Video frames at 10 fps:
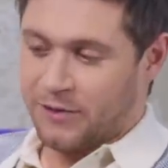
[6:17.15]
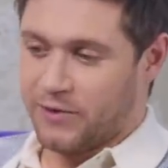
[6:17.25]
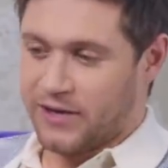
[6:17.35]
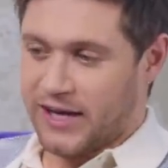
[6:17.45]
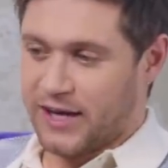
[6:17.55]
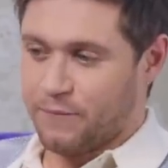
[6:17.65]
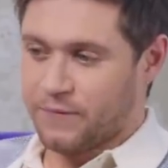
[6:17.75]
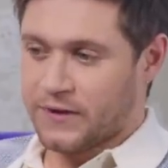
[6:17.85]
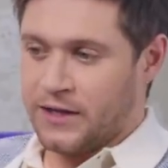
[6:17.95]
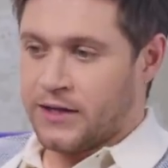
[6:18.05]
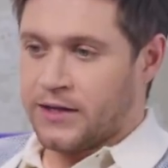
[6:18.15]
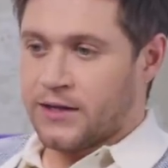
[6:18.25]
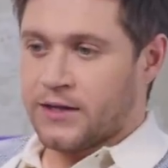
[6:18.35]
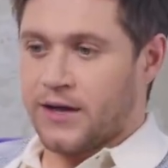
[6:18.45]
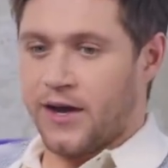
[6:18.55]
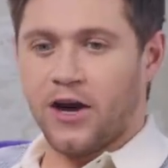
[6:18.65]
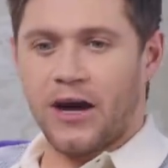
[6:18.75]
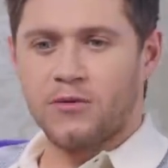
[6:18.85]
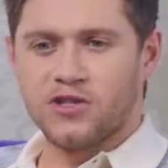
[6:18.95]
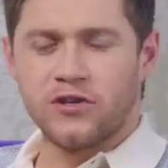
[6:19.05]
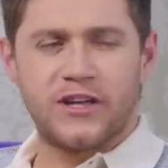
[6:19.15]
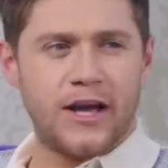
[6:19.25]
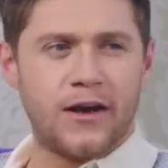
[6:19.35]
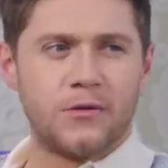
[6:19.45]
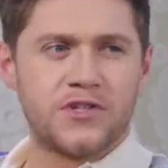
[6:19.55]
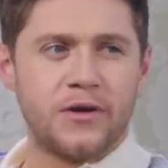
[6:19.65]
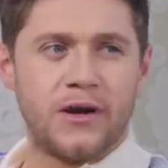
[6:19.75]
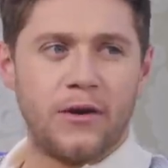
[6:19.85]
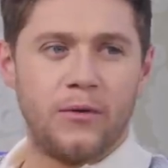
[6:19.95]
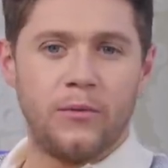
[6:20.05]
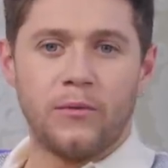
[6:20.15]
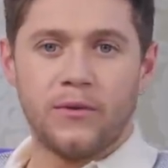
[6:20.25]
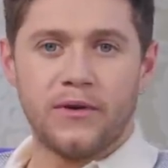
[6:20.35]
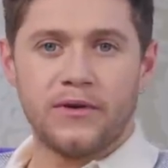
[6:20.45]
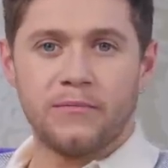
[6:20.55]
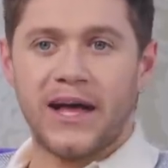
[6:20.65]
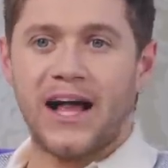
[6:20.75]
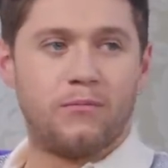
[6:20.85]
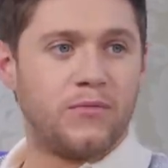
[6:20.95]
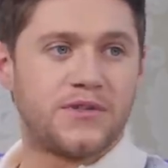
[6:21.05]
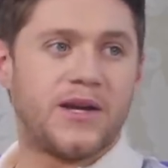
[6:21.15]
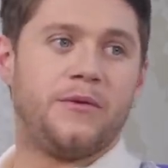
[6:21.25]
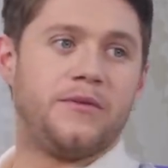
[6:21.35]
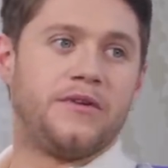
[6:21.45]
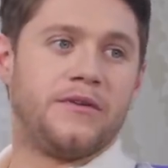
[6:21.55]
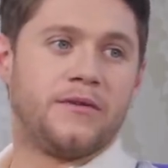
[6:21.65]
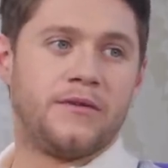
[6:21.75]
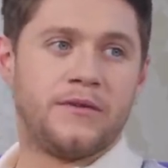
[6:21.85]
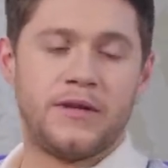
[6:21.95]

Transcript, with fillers: But um, I I was lucky. I always knew how my album would sound. Mm.